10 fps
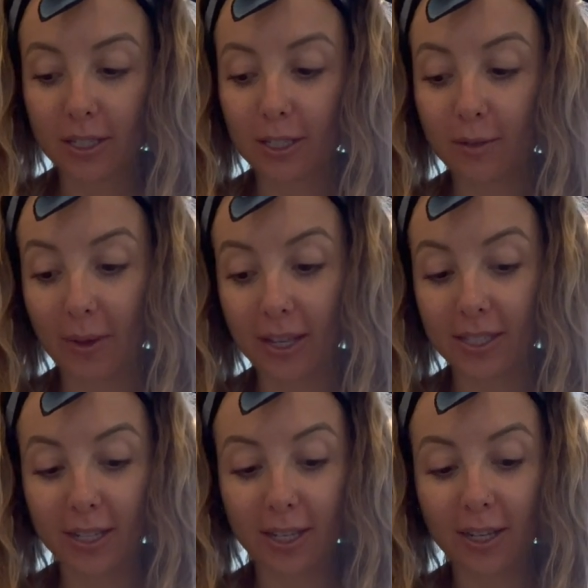is
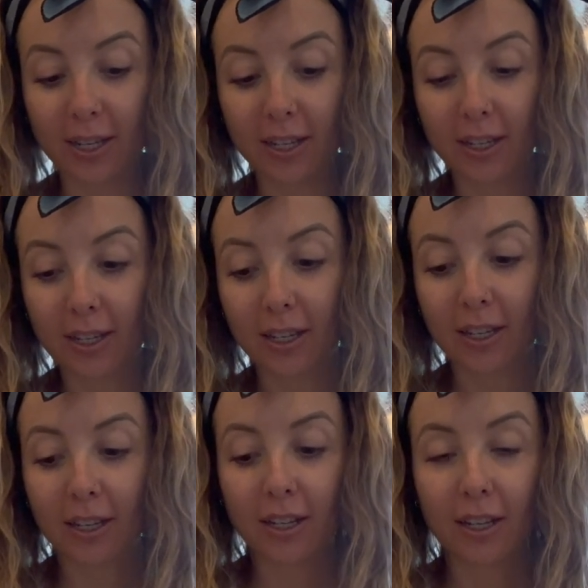messy,
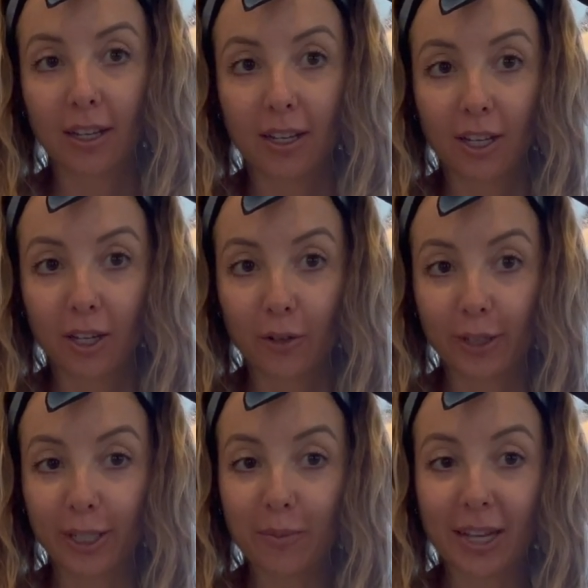
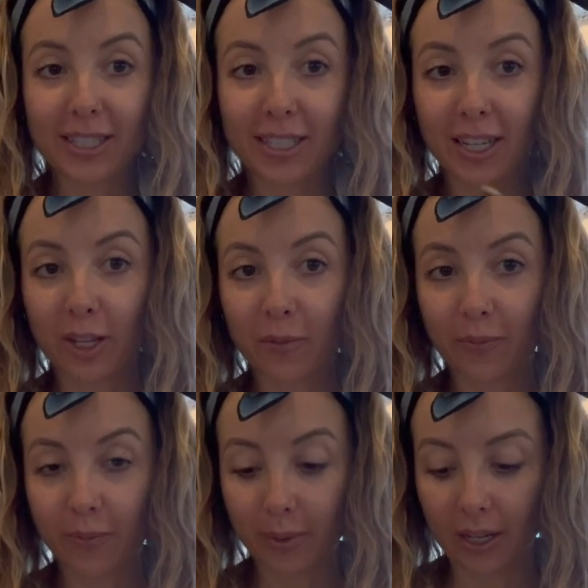really messy,
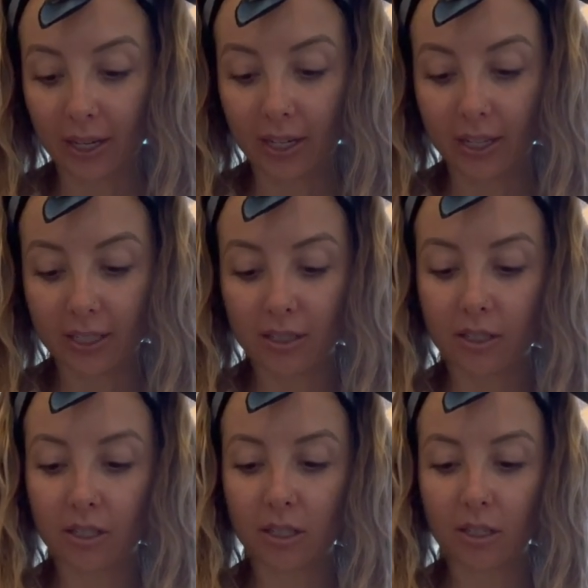but it
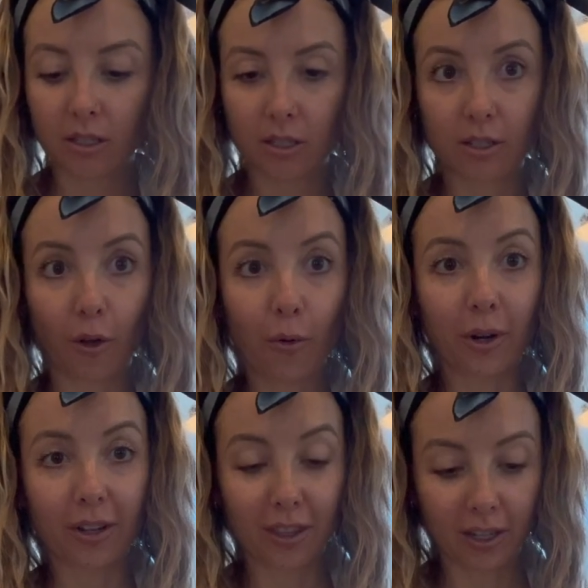is so
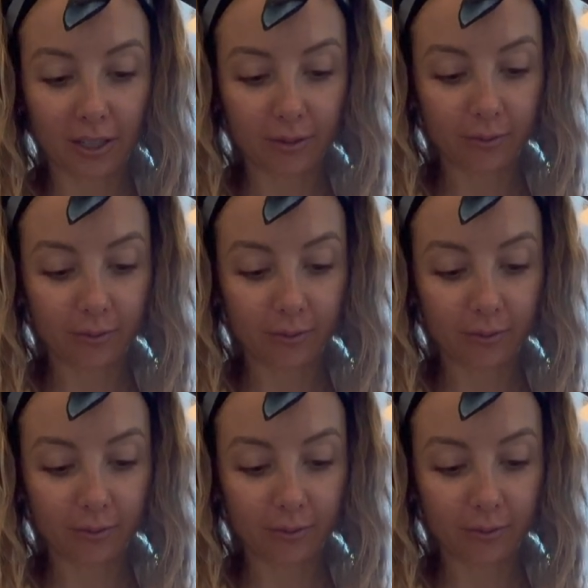worth it.